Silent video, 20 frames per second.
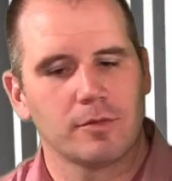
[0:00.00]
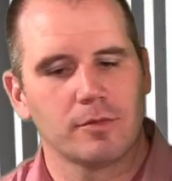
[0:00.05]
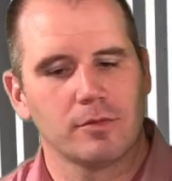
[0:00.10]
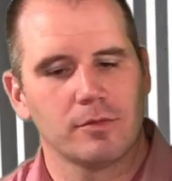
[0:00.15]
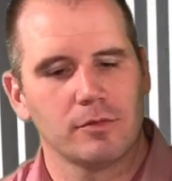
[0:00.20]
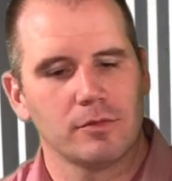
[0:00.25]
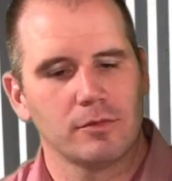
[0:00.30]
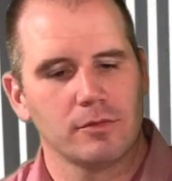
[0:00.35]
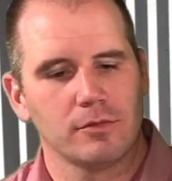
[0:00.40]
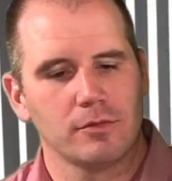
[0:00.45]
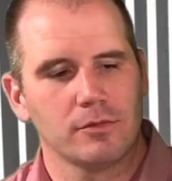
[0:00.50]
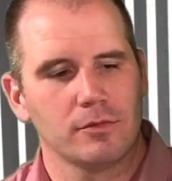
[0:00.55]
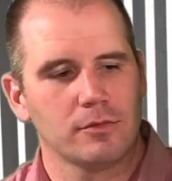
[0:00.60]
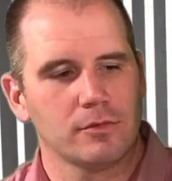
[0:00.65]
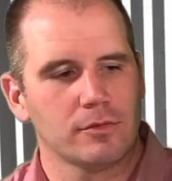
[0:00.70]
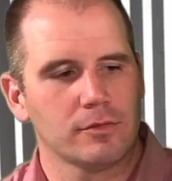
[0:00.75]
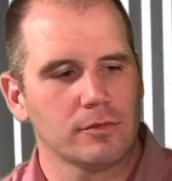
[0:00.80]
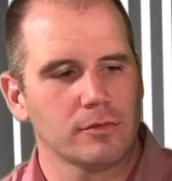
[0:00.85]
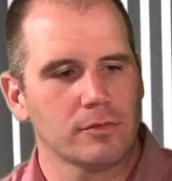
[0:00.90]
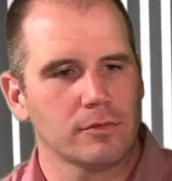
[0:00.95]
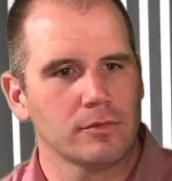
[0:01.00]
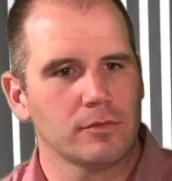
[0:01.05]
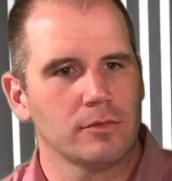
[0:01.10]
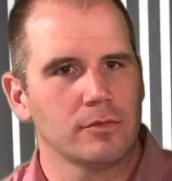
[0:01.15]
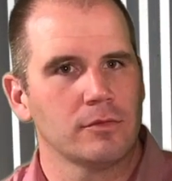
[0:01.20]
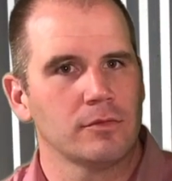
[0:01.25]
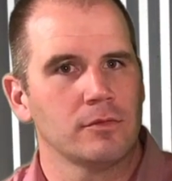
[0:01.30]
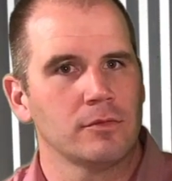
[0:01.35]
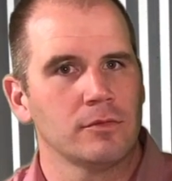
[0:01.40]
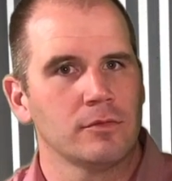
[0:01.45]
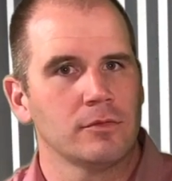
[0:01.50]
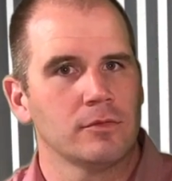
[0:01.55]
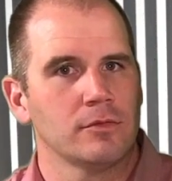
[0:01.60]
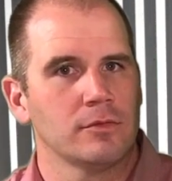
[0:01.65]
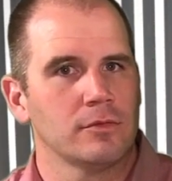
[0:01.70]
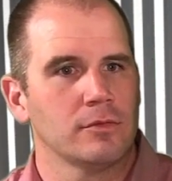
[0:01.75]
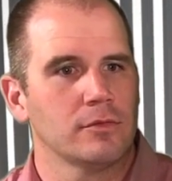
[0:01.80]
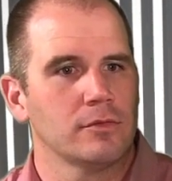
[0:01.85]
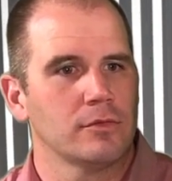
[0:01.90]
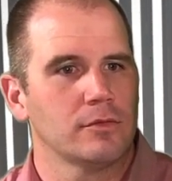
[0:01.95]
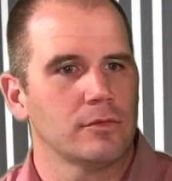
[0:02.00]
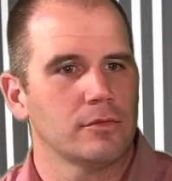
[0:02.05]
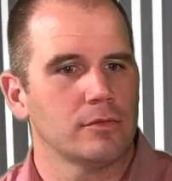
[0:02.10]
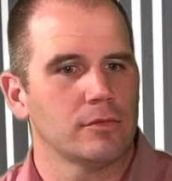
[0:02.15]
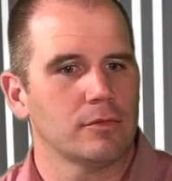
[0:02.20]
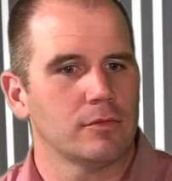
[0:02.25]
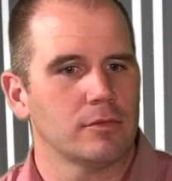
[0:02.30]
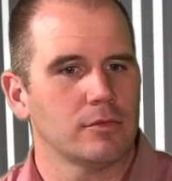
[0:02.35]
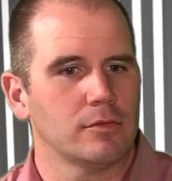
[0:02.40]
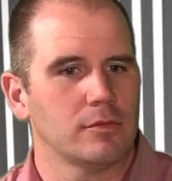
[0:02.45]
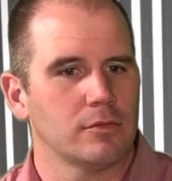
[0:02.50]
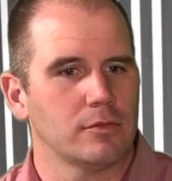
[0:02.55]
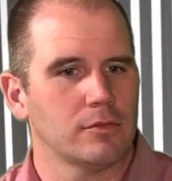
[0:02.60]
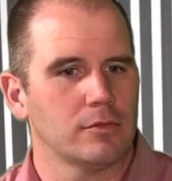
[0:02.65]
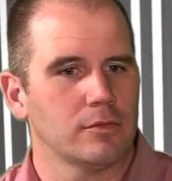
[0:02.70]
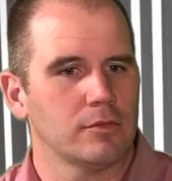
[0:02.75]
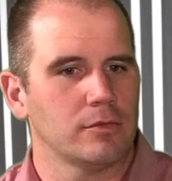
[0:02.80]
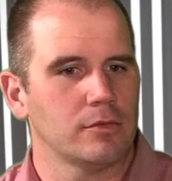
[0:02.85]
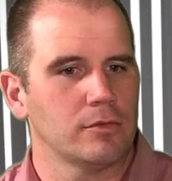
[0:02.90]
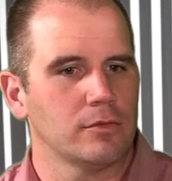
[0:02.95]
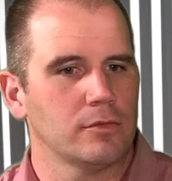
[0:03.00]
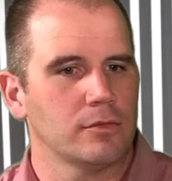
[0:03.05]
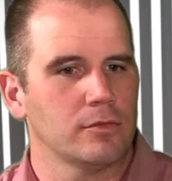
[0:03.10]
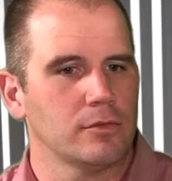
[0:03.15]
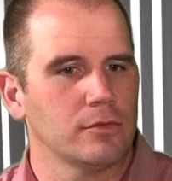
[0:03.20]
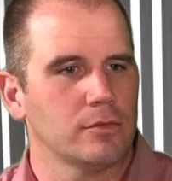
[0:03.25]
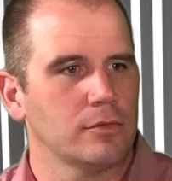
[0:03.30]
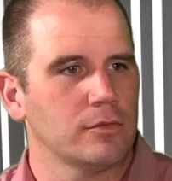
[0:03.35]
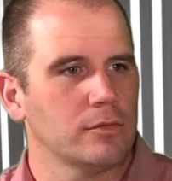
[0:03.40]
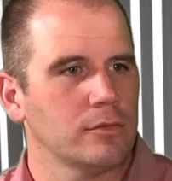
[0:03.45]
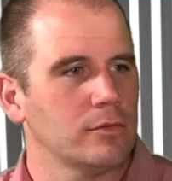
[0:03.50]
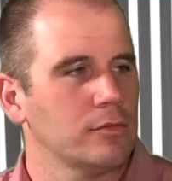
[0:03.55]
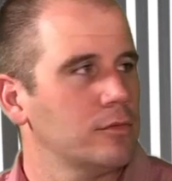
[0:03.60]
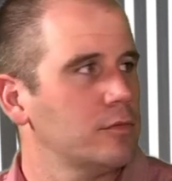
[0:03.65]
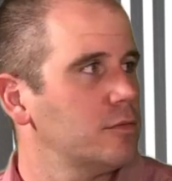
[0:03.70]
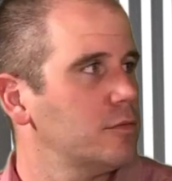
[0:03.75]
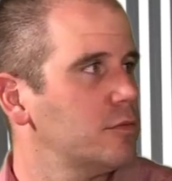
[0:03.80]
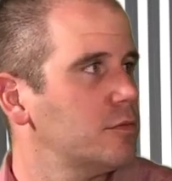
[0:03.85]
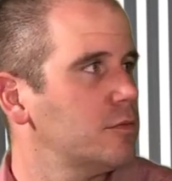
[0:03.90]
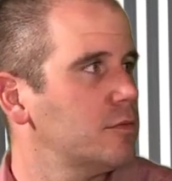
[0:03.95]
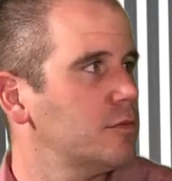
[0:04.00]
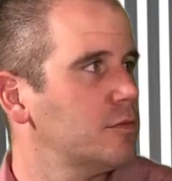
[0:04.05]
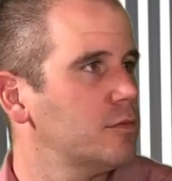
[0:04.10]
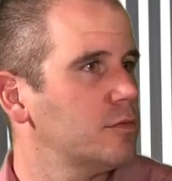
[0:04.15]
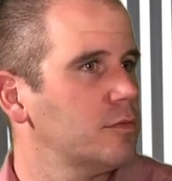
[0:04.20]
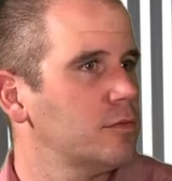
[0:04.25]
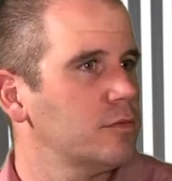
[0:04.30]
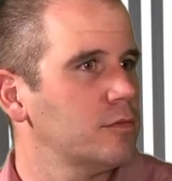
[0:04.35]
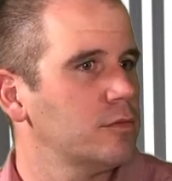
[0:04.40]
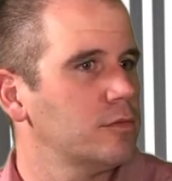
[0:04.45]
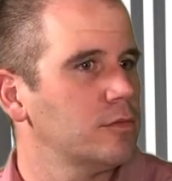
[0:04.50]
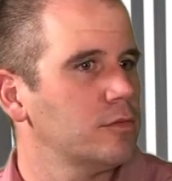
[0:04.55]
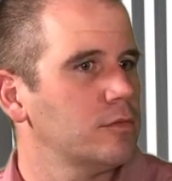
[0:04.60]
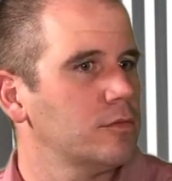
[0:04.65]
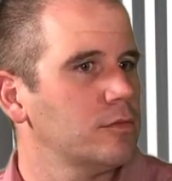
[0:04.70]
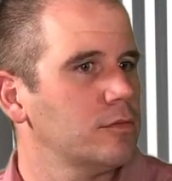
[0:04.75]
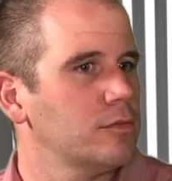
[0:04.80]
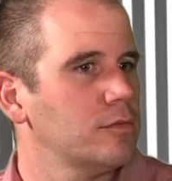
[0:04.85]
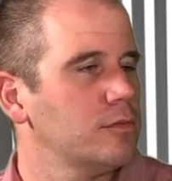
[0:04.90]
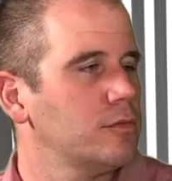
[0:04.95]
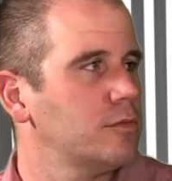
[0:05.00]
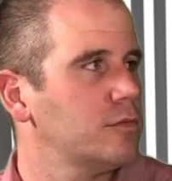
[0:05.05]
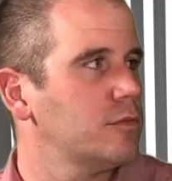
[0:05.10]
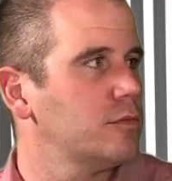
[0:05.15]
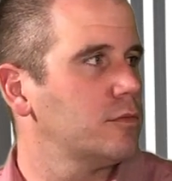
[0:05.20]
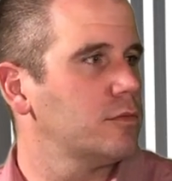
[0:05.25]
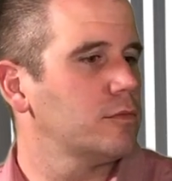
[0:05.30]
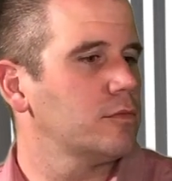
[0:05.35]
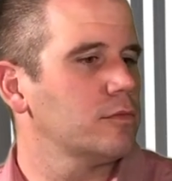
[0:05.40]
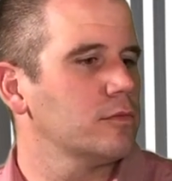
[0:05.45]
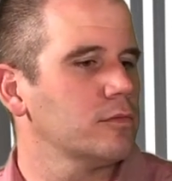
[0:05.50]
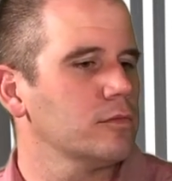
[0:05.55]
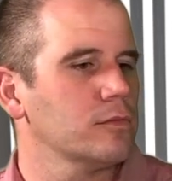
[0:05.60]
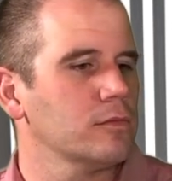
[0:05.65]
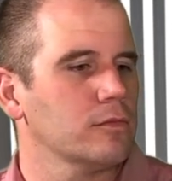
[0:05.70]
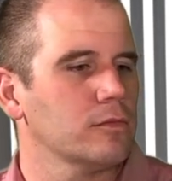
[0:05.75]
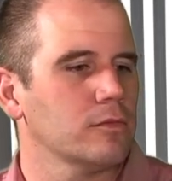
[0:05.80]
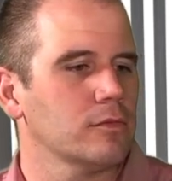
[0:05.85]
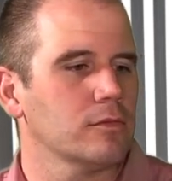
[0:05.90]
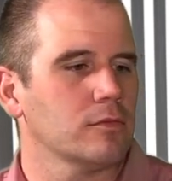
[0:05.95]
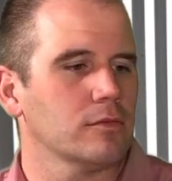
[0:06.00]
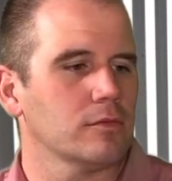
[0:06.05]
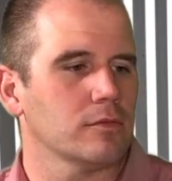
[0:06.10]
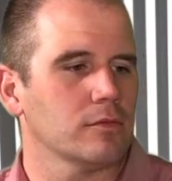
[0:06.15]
(silent)